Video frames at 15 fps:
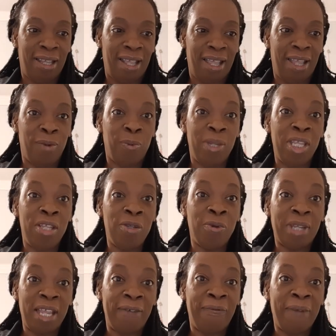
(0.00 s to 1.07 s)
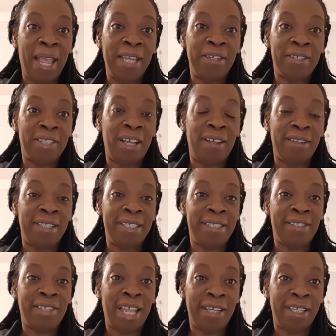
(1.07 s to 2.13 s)
And you can find us on
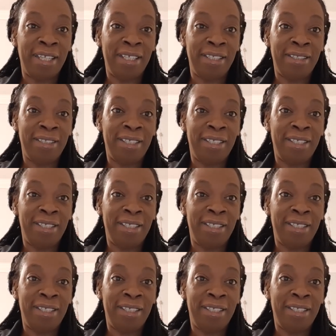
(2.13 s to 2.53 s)
this channel.